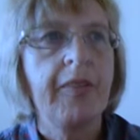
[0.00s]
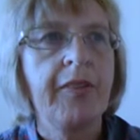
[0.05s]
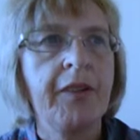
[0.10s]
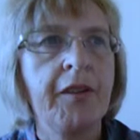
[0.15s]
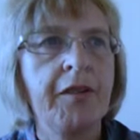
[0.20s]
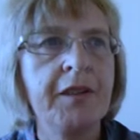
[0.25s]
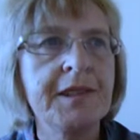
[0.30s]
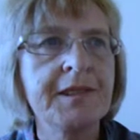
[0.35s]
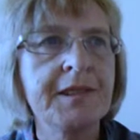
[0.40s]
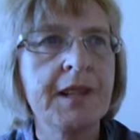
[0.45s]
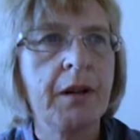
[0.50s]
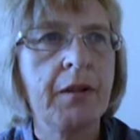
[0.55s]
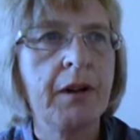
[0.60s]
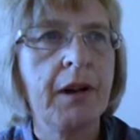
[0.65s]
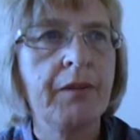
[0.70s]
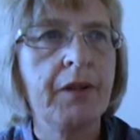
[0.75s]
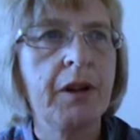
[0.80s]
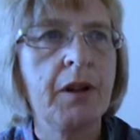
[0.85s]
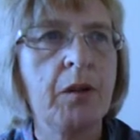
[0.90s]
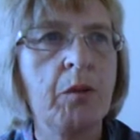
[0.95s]
There is,
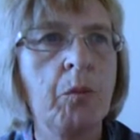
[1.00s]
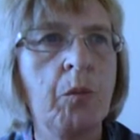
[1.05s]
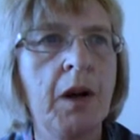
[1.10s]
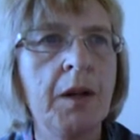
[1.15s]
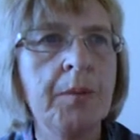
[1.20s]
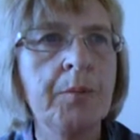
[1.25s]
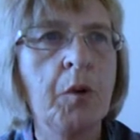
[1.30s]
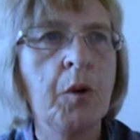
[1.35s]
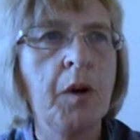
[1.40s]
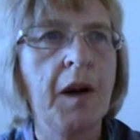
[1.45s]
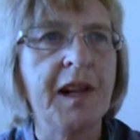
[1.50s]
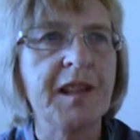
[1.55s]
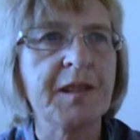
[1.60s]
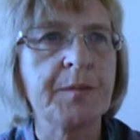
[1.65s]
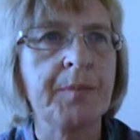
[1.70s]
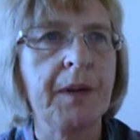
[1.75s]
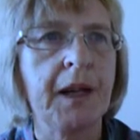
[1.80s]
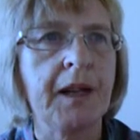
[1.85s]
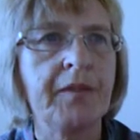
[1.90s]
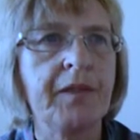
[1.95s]
however, one more
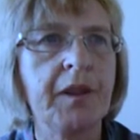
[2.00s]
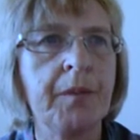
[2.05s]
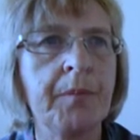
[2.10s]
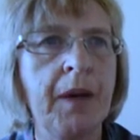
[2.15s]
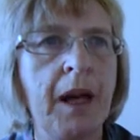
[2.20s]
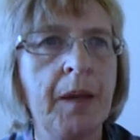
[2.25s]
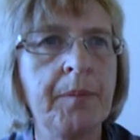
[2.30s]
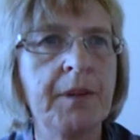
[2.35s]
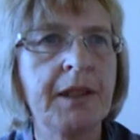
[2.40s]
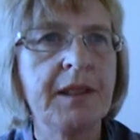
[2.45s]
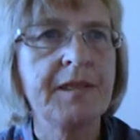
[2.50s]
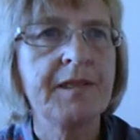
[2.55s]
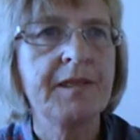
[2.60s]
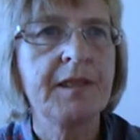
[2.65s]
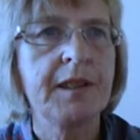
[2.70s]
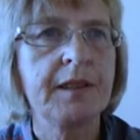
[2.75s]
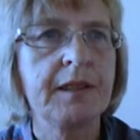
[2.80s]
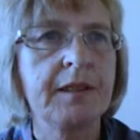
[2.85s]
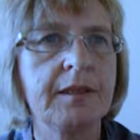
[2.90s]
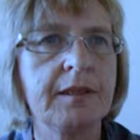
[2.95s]
aspect that might be
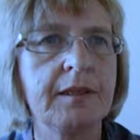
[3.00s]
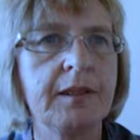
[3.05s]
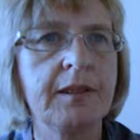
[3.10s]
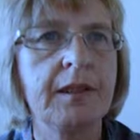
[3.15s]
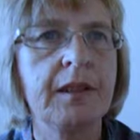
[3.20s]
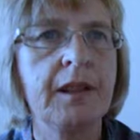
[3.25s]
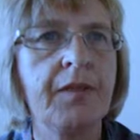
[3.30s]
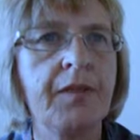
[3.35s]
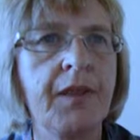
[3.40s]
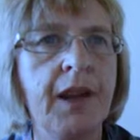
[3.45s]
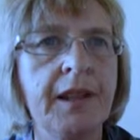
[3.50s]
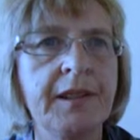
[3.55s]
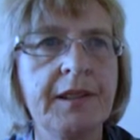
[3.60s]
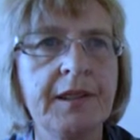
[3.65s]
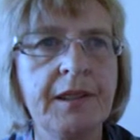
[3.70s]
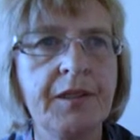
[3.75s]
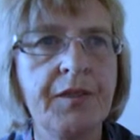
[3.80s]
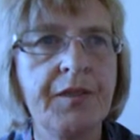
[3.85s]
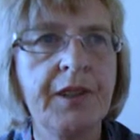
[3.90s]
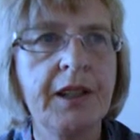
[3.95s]
considered, and that
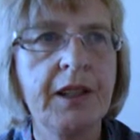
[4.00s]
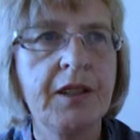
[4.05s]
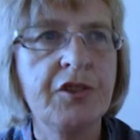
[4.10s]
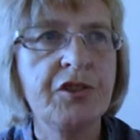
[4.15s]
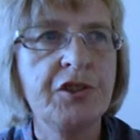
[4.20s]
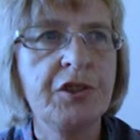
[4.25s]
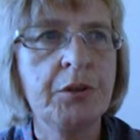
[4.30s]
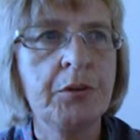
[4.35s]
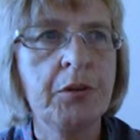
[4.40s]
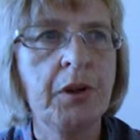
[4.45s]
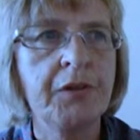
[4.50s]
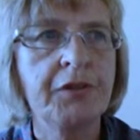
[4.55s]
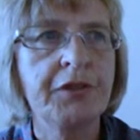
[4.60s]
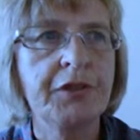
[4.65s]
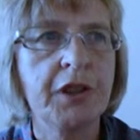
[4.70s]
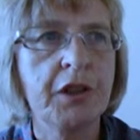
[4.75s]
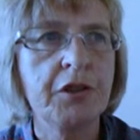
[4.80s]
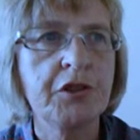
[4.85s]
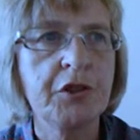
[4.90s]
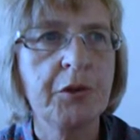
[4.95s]
is the issue of
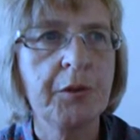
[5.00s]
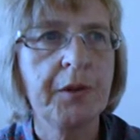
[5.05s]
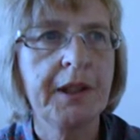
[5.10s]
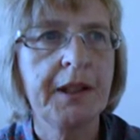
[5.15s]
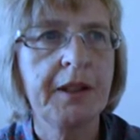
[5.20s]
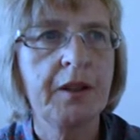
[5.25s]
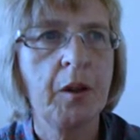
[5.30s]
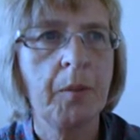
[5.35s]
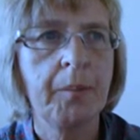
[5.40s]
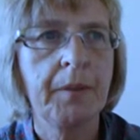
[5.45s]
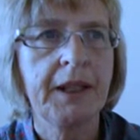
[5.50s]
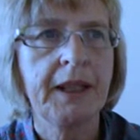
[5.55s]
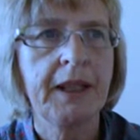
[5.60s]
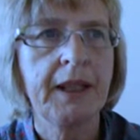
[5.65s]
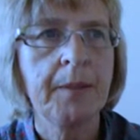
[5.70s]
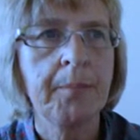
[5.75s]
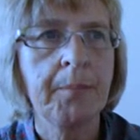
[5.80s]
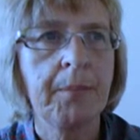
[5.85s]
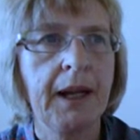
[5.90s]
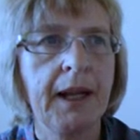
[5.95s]
socio-economic
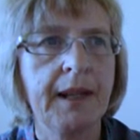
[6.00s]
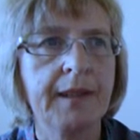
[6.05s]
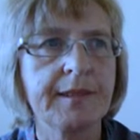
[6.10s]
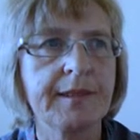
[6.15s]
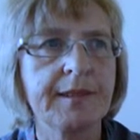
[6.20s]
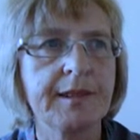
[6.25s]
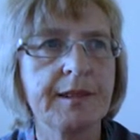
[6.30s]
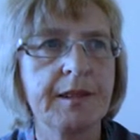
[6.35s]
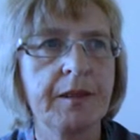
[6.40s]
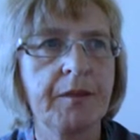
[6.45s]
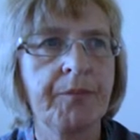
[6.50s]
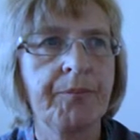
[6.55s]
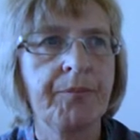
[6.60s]
impacts.